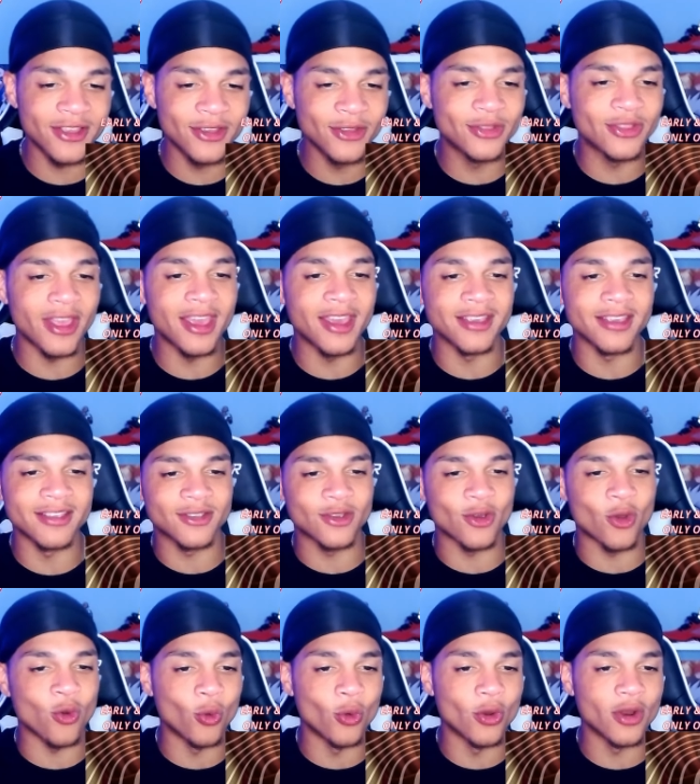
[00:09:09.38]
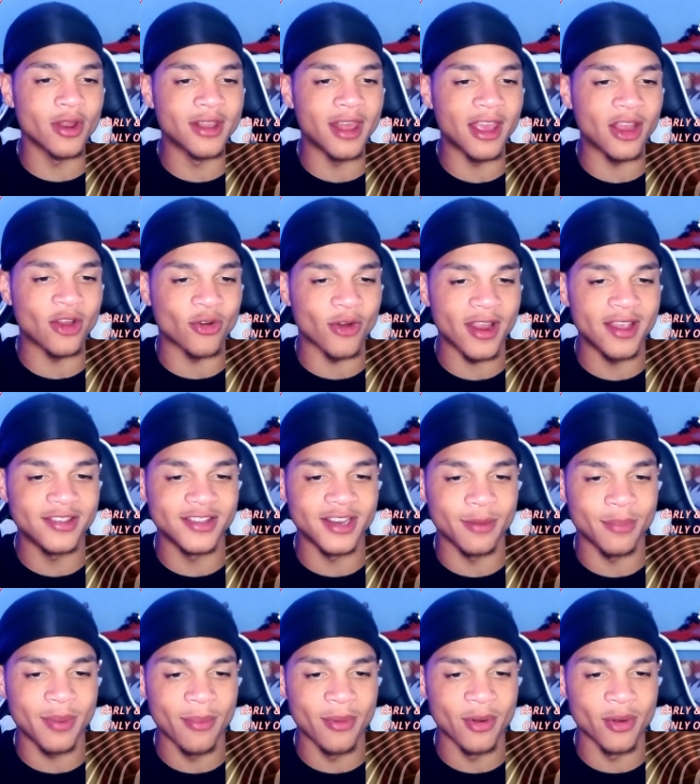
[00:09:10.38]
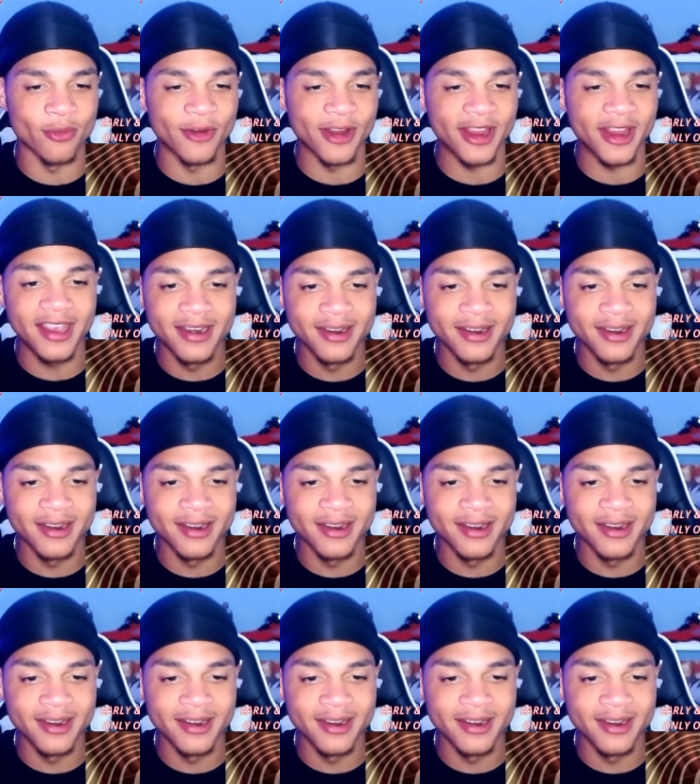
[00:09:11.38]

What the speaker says: you think it's cool, you know like crazy to be able to read?